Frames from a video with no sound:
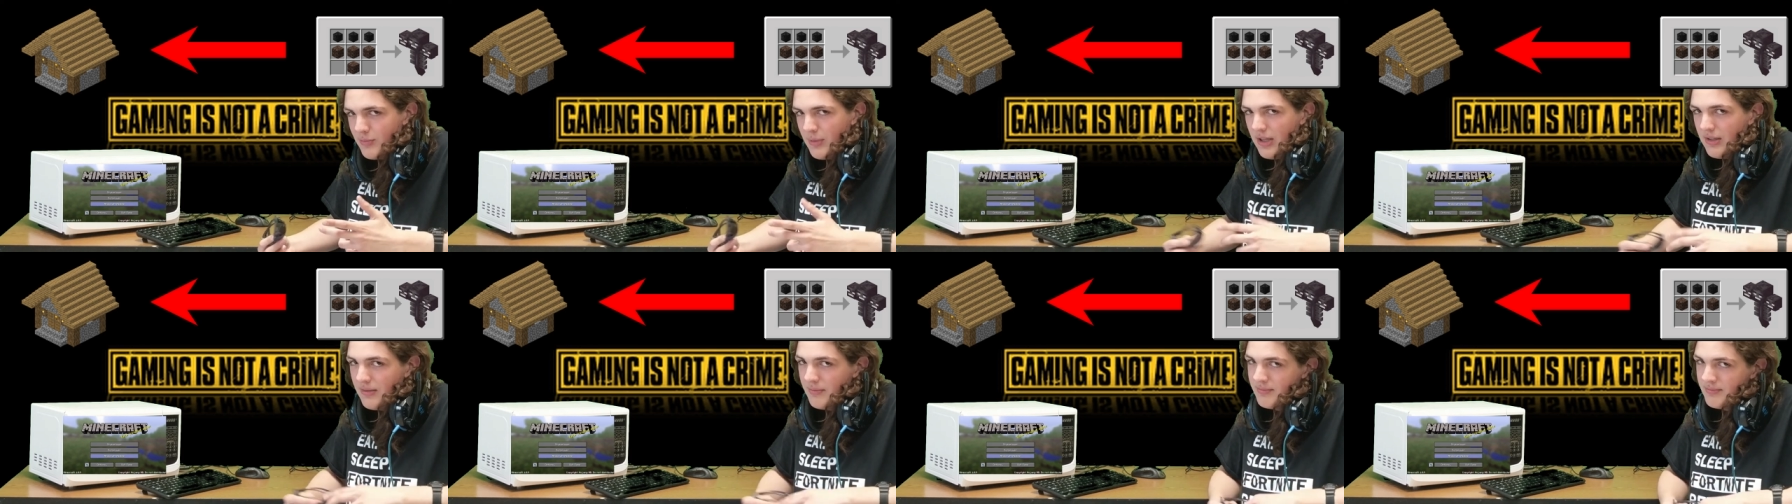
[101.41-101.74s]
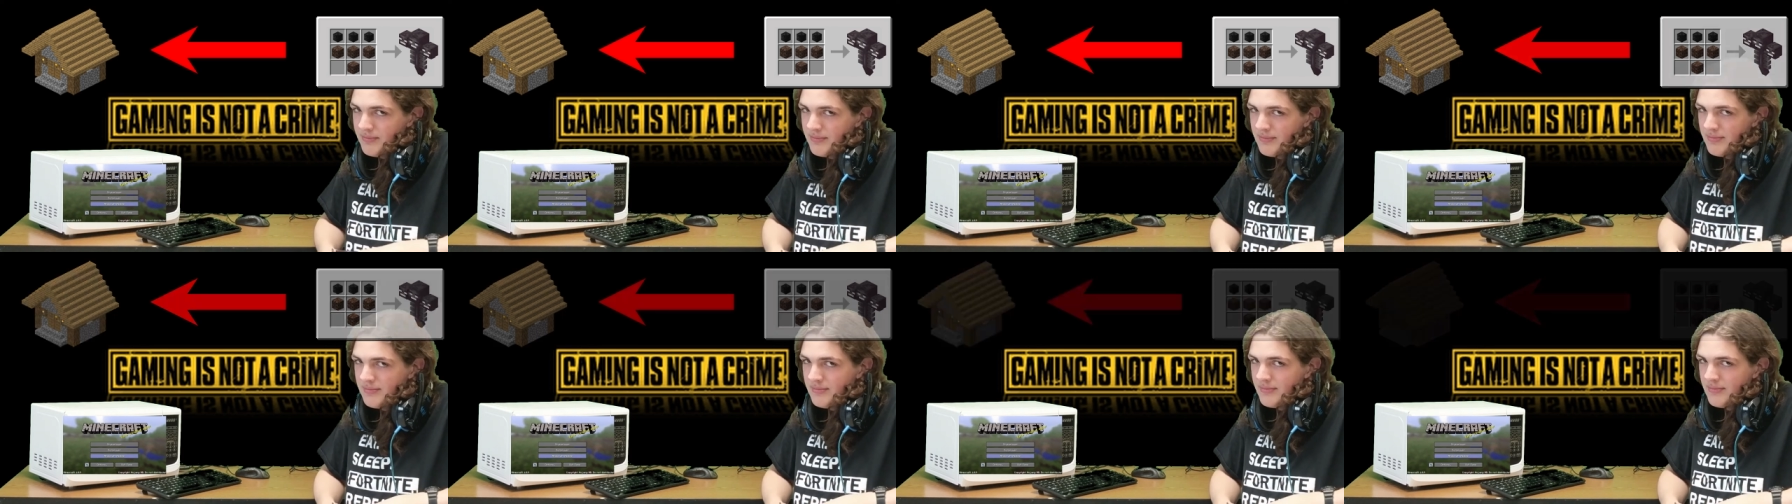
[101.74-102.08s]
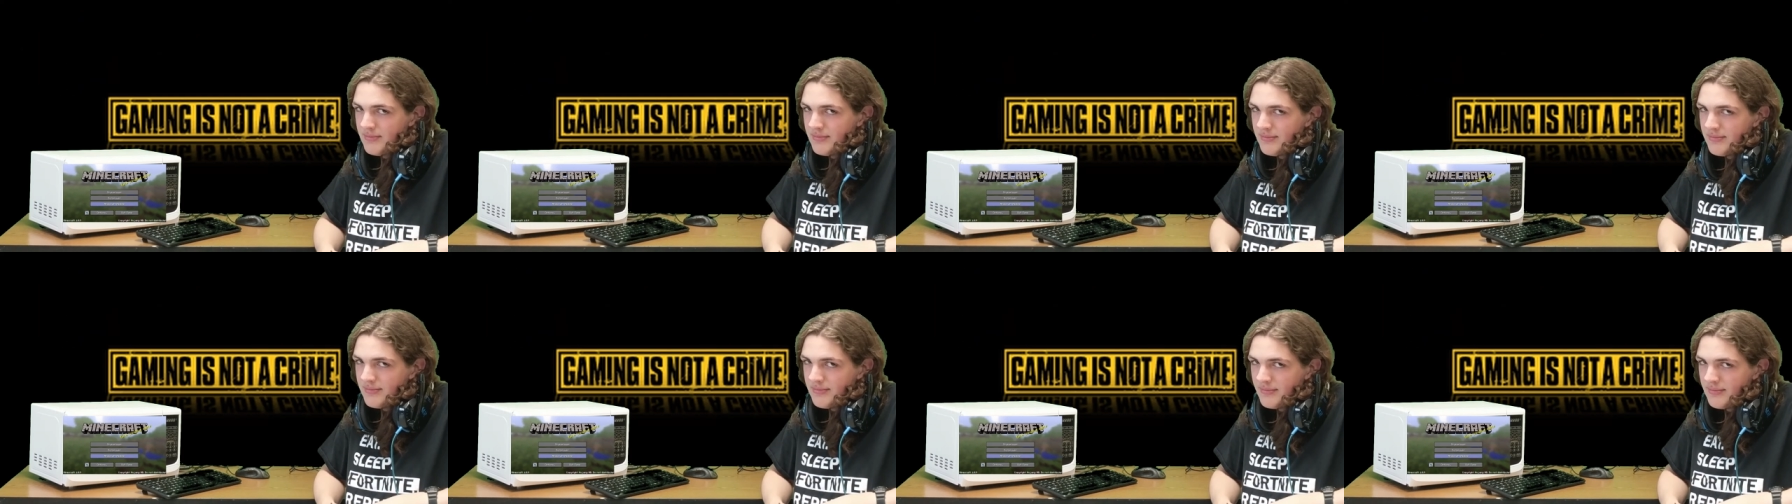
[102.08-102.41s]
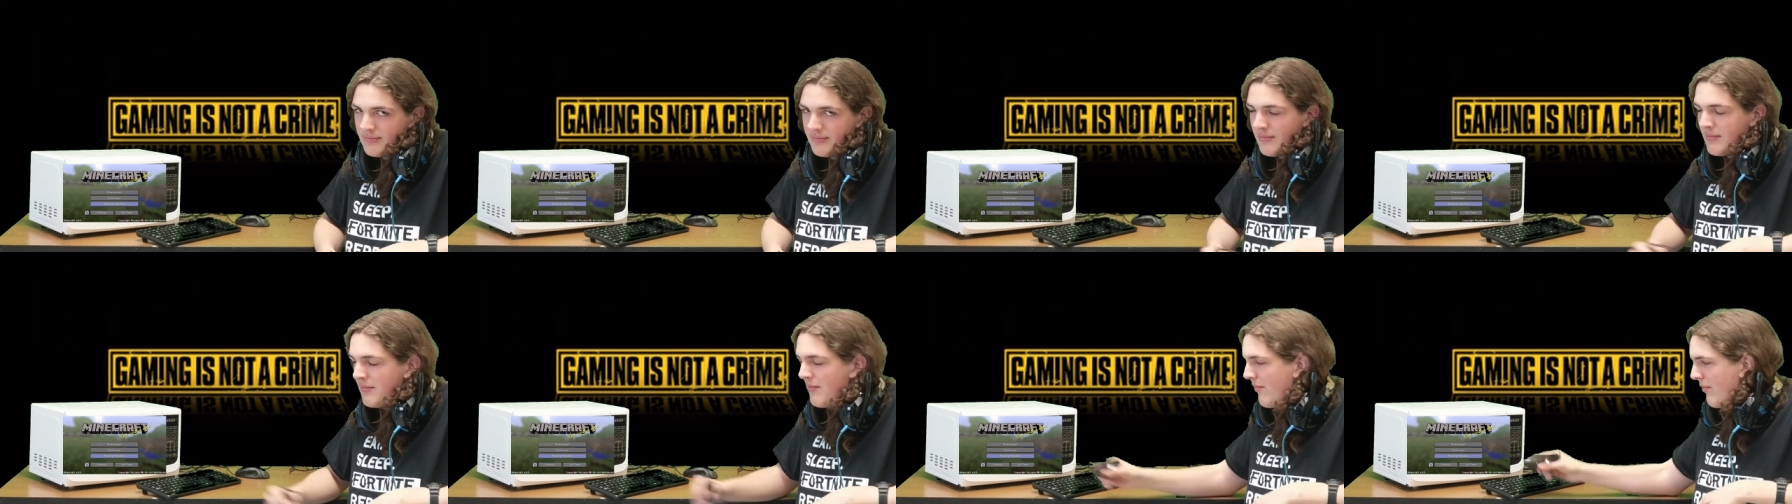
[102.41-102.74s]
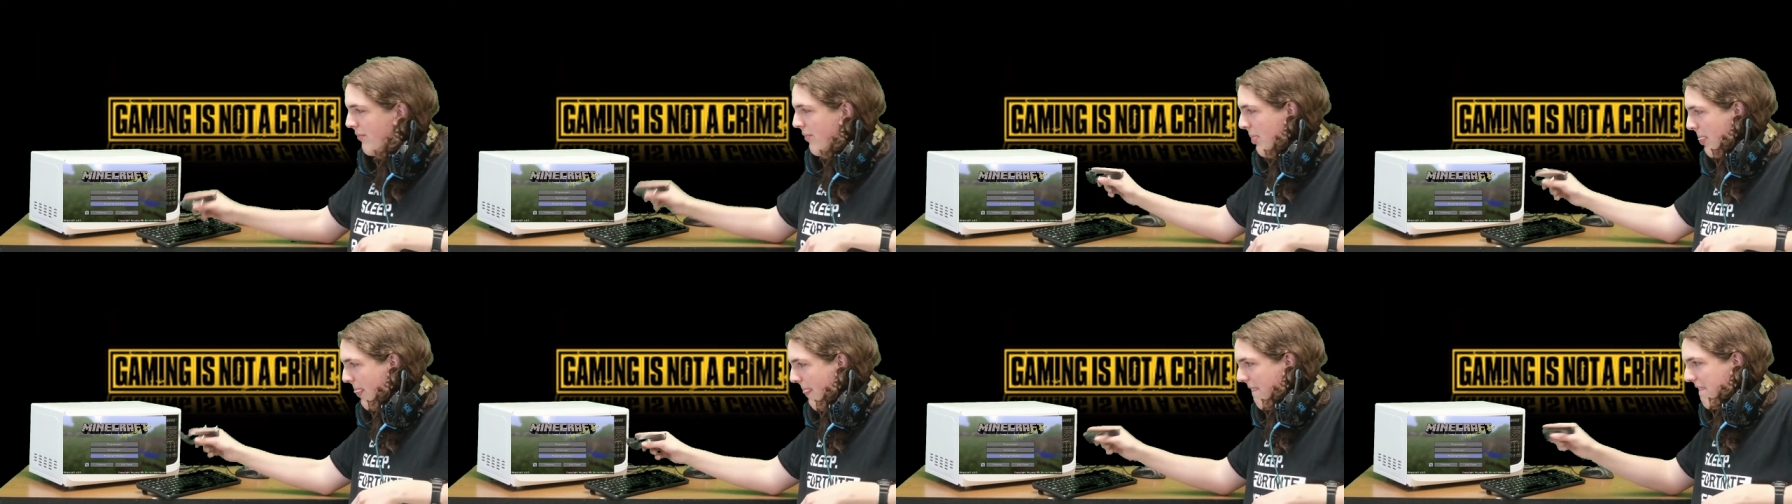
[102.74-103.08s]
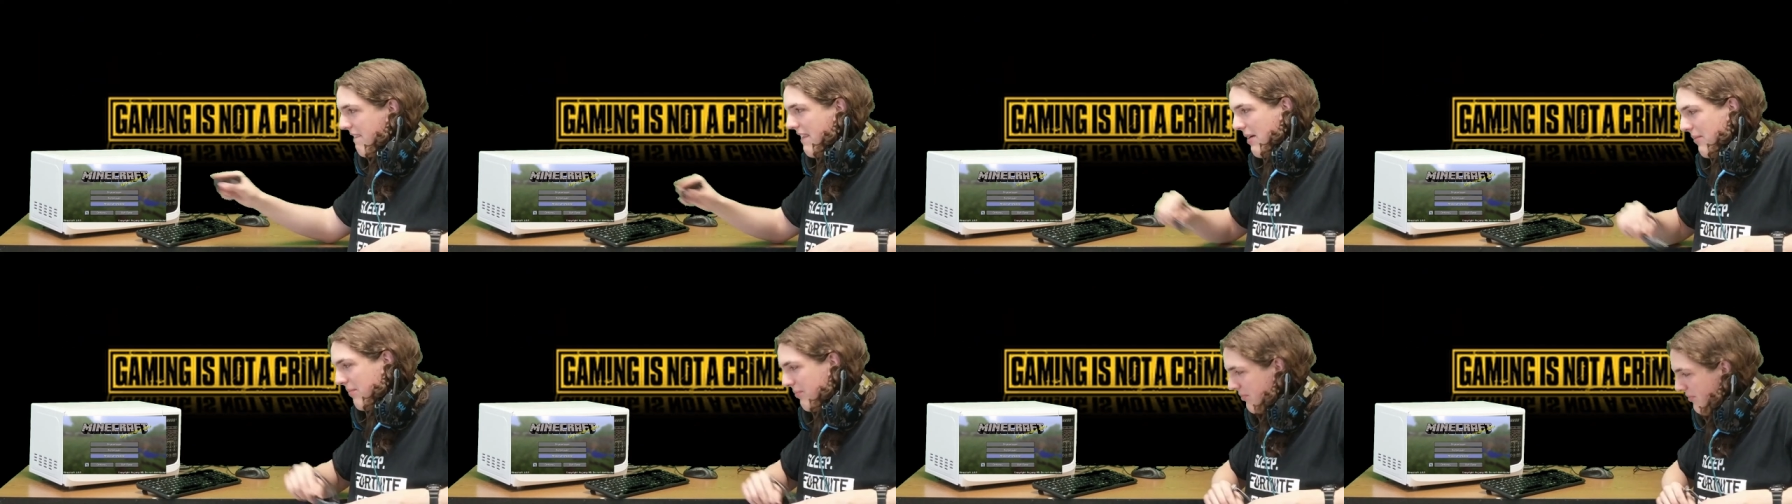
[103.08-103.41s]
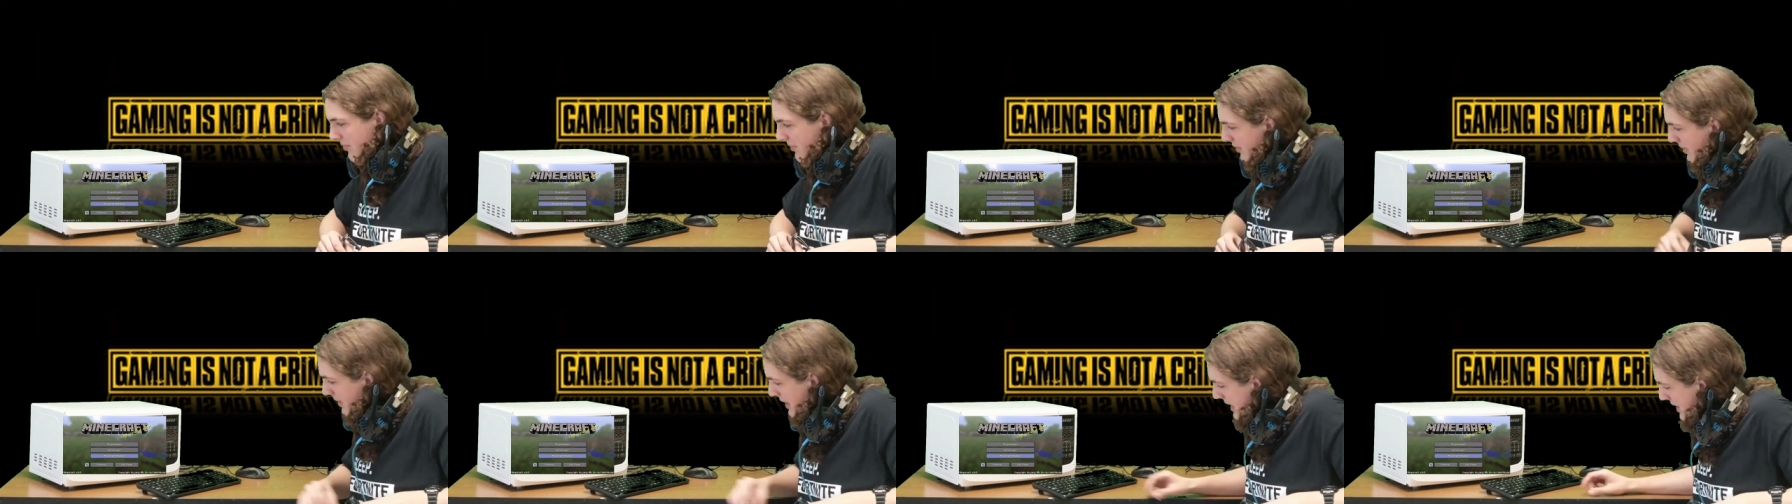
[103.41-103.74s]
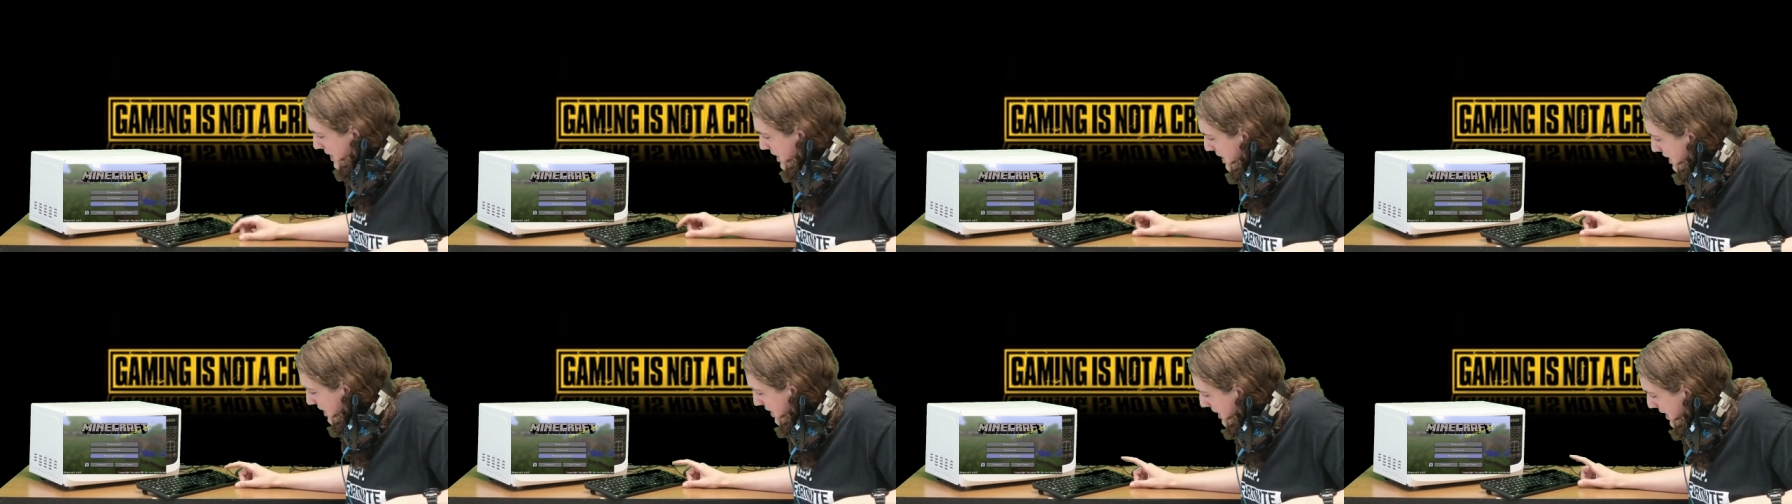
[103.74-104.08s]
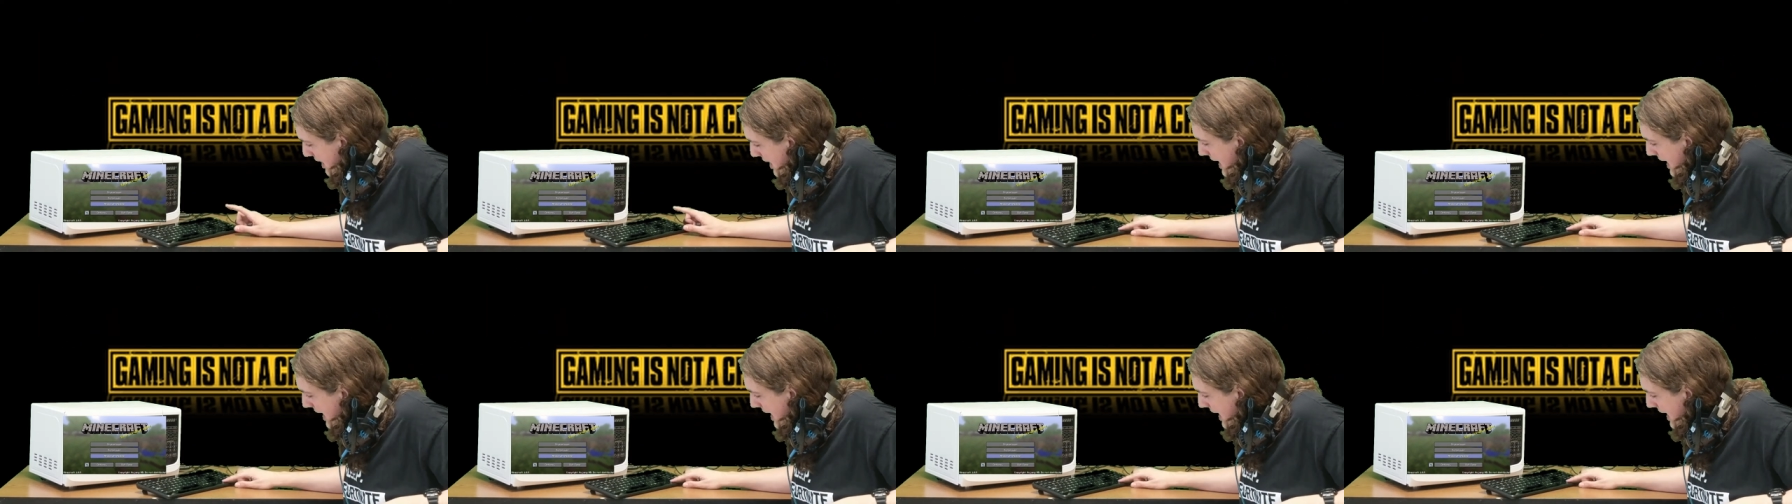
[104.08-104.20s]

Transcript: all. Now, to this